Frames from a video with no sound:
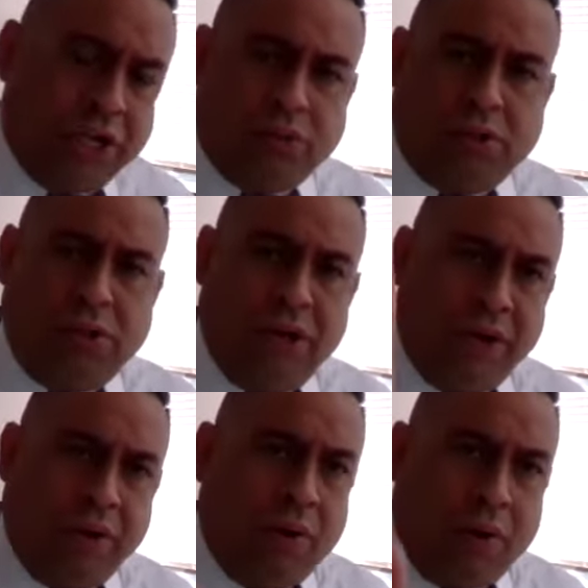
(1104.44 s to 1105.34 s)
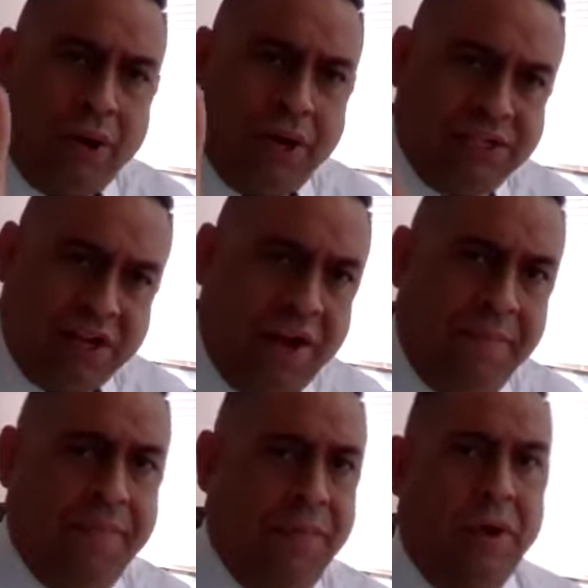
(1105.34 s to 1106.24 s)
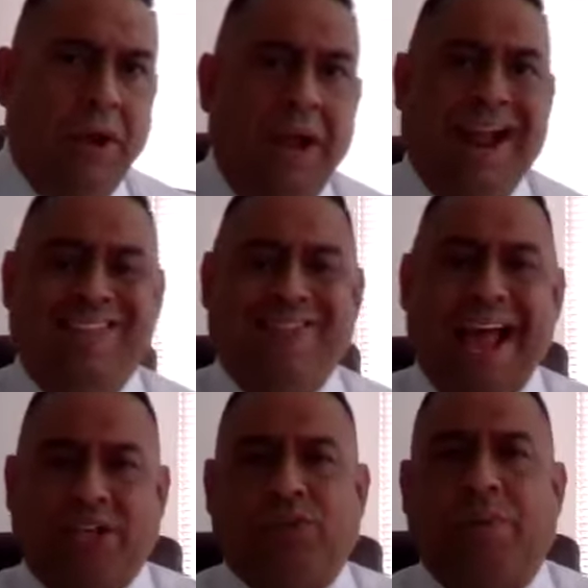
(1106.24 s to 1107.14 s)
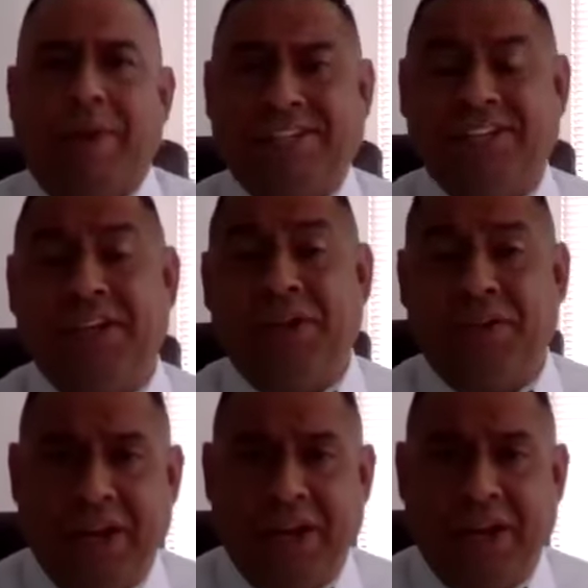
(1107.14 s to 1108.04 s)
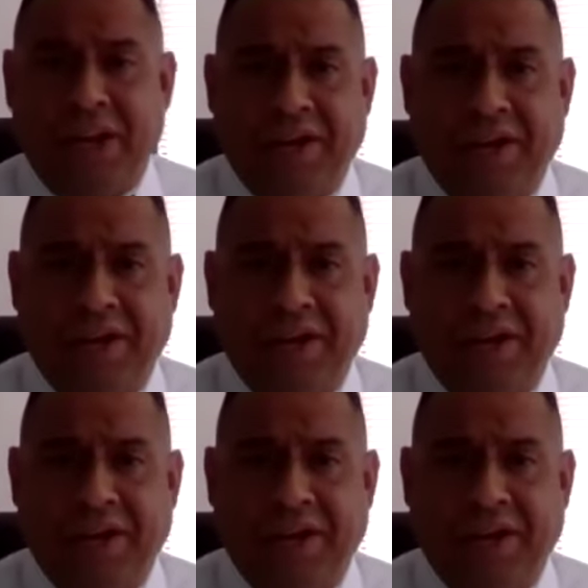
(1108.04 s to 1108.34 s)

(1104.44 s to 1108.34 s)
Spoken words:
schedule, your time. And that's what makes it unique.